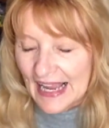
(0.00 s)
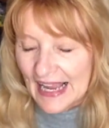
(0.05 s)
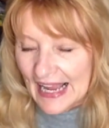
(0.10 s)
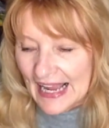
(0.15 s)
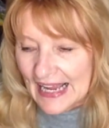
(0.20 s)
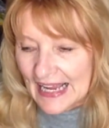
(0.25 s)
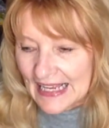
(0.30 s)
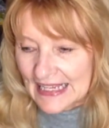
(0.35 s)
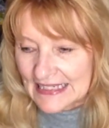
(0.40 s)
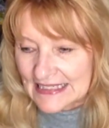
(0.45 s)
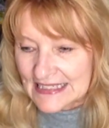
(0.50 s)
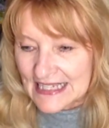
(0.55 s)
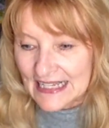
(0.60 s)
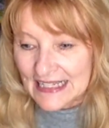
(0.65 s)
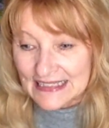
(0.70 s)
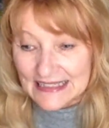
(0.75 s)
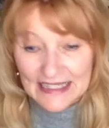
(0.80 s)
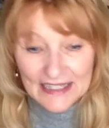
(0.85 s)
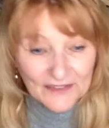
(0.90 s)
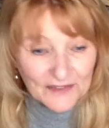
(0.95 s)
And
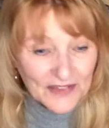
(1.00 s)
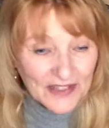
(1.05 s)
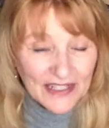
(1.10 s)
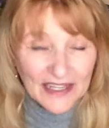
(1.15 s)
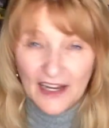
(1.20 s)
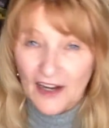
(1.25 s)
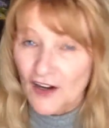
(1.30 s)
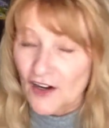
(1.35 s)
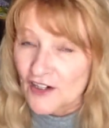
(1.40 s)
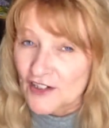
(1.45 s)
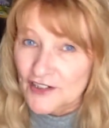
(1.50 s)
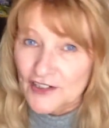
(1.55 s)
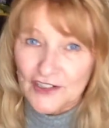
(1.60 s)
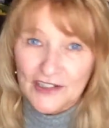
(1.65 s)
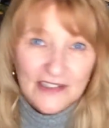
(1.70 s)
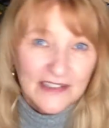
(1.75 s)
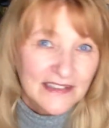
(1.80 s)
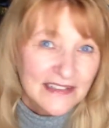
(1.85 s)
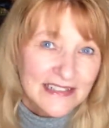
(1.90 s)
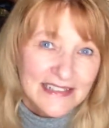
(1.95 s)
I loved the
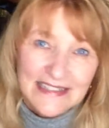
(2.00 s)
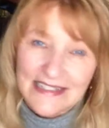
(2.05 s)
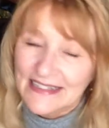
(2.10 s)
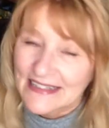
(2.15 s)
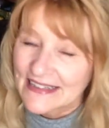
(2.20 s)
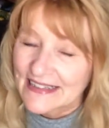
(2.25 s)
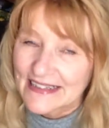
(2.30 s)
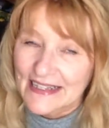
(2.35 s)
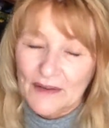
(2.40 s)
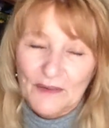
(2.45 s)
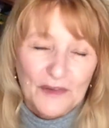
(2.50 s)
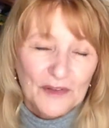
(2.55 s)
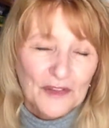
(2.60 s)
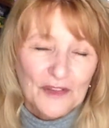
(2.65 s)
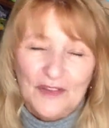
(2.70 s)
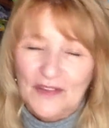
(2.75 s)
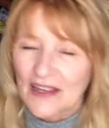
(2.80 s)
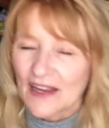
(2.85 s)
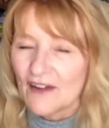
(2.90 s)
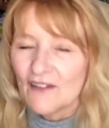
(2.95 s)
characters. There was
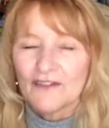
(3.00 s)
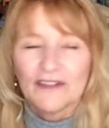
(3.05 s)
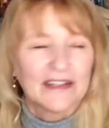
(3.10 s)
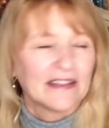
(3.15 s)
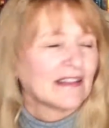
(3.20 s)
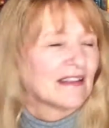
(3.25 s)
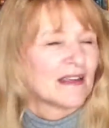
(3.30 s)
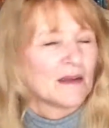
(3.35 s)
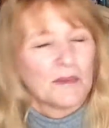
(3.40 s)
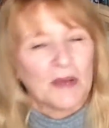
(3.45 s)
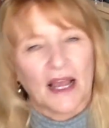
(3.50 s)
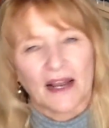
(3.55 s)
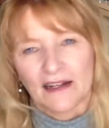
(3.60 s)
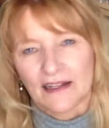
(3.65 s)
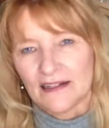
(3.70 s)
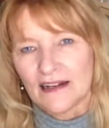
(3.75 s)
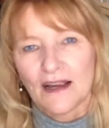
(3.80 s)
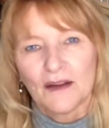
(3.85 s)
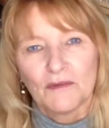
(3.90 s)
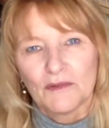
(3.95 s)
everything about
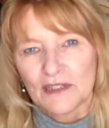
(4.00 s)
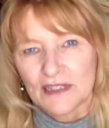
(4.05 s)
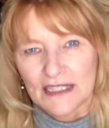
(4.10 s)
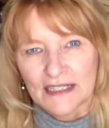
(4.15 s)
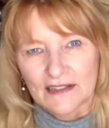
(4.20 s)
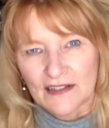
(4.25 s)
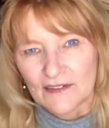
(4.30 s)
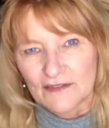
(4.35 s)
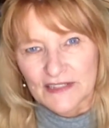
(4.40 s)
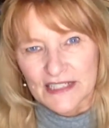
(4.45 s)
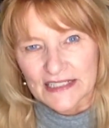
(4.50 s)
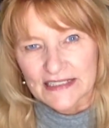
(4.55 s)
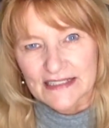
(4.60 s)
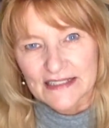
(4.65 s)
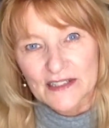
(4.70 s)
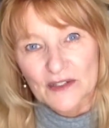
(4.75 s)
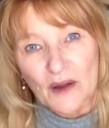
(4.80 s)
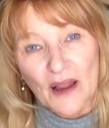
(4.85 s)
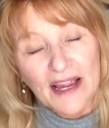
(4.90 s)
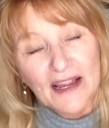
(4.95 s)
it. I really loved it.
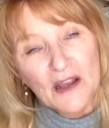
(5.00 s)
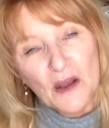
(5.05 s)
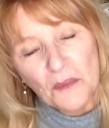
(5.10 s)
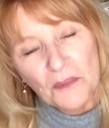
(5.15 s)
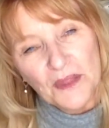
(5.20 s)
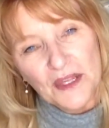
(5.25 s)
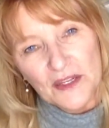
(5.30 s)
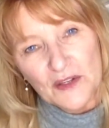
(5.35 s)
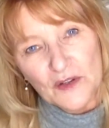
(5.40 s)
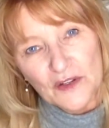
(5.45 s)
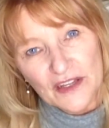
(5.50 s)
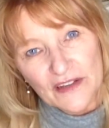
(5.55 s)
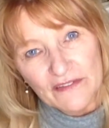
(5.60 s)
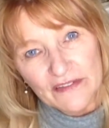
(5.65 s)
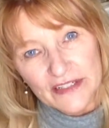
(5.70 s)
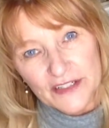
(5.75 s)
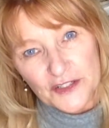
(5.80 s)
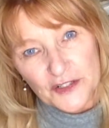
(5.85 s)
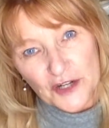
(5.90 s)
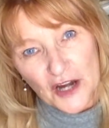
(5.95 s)
So I hope that you'll give
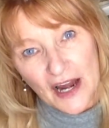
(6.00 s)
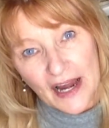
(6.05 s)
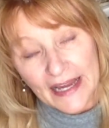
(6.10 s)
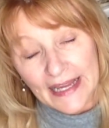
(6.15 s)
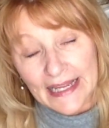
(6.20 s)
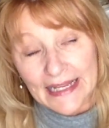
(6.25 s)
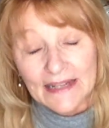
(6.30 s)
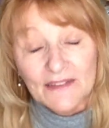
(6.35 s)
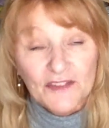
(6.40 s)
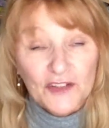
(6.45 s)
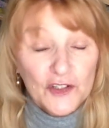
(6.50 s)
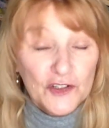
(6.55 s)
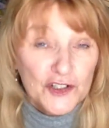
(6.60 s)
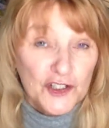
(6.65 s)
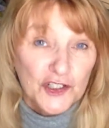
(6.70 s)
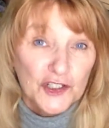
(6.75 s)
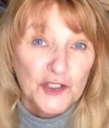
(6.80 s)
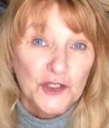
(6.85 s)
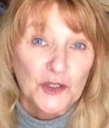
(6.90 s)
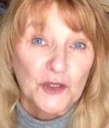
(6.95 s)
it a try. And if you
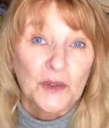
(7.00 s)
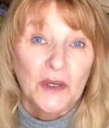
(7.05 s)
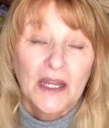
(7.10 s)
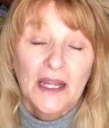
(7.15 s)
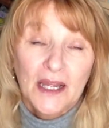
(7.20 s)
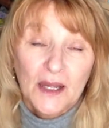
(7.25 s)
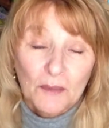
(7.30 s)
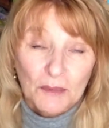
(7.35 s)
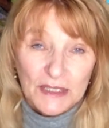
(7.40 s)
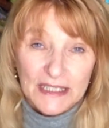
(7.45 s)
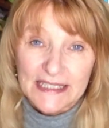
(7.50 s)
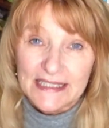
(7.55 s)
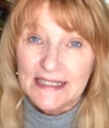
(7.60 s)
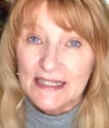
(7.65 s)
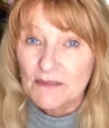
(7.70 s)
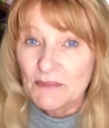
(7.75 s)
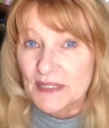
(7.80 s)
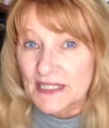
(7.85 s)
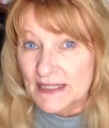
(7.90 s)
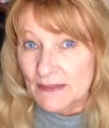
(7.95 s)
do, please
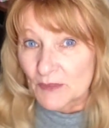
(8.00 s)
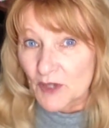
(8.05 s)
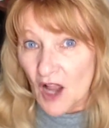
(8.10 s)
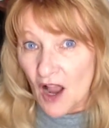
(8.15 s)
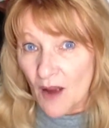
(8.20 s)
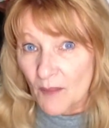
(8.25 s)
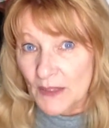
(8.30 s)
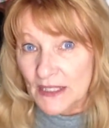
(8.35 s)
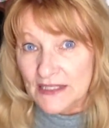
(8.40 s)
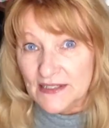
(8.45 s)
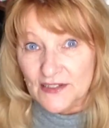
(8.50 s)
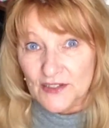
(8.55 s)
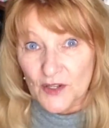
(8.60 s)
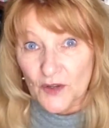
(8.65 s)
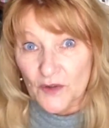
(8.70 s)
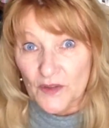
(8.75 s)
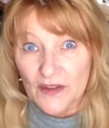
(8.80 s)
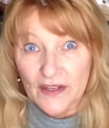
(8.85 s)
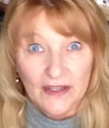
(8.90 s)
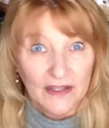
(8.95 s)
leave me some comments
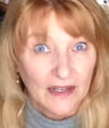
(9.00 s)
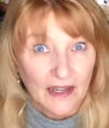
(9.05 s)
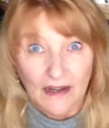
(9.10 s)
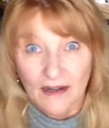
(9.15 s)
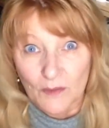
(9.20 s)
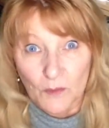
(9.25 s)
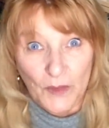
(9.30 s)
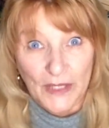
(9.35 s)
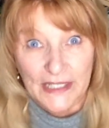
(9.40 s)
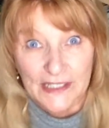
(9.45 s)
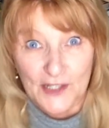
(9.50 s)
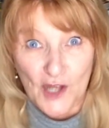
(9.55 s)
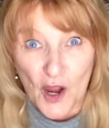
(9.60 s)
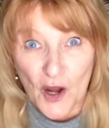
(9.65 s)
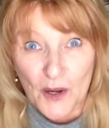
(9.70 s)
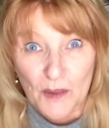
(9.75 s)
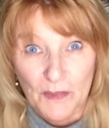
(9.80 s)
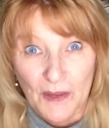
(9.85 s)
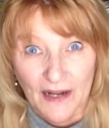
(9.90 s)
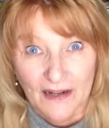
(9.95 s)
so that um, we can
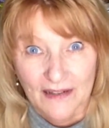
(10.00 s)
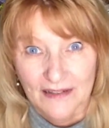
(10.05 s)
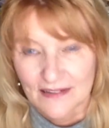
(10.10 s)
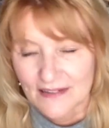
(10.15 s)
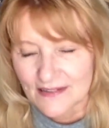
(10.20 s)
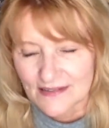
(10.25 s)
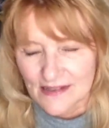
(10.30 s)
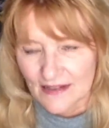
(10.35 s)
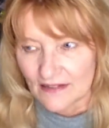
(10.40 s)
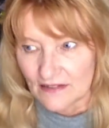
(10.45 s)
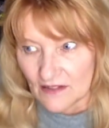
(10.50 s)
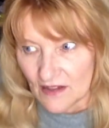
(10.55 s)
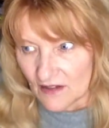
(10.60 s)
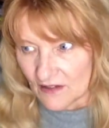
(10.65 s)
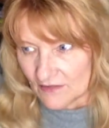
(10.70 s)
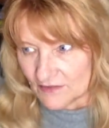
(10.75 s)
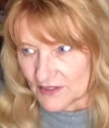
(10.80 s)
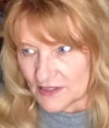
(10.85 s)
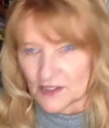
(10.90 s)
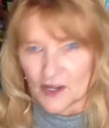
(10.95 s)
talk about it, because I
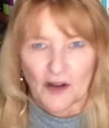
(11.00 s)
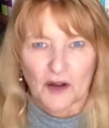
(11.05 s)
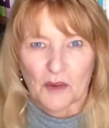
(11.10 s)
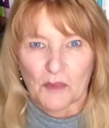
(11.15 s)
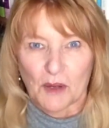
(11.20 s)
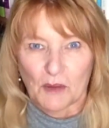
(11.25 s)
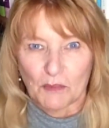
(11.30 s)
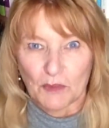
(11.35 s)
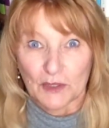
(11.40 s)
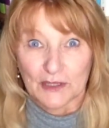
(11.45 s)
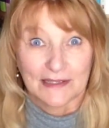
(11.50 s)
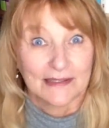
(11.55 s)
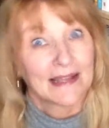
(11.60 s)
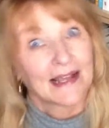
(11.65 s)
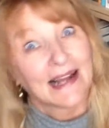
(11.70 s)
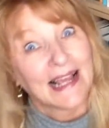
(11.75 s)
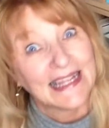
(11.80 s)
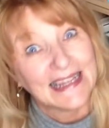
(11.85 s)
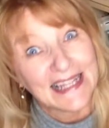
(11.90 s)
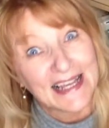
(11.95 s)
love to talk about books
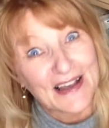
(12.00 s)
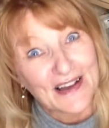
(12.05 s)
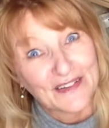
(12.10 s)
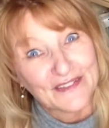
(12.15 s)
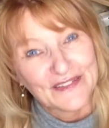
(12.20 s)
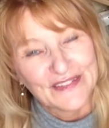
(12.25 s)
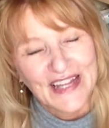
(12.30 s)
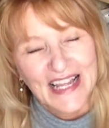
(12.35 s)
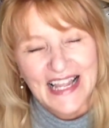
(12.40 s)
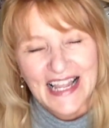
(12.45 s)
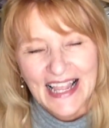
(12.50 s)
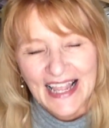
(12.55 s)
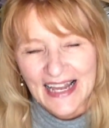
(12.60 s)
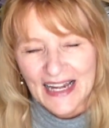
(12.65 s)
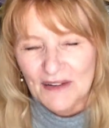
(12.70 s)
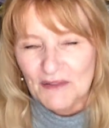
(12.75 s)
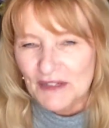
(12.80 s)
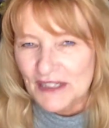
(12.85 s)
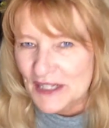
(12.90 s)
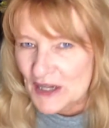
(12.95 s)
that I love. And
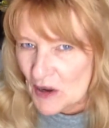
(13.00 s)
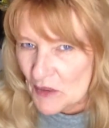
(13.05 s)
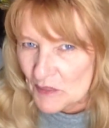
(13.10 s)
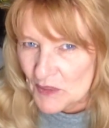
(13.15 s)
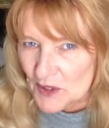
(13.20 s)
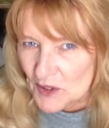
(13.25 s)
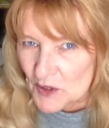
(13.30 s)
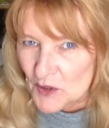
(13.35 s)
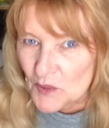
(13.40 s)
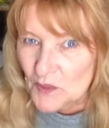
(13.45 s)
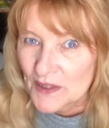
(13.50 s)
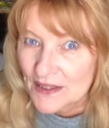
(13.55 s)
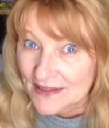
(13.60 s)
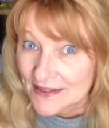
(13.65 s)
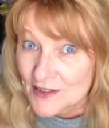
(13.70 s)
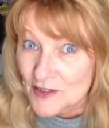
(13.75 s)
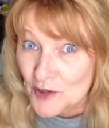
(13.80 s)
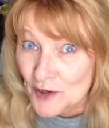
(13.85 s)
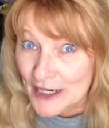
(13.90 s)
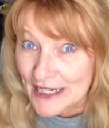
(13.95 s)
I really hope that you will
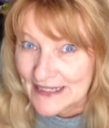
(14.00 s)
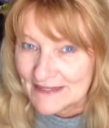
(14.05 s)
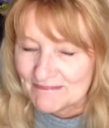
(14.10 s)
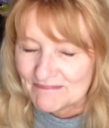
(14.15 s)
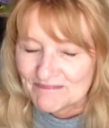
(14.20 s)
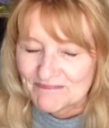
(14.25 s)
enjoy it.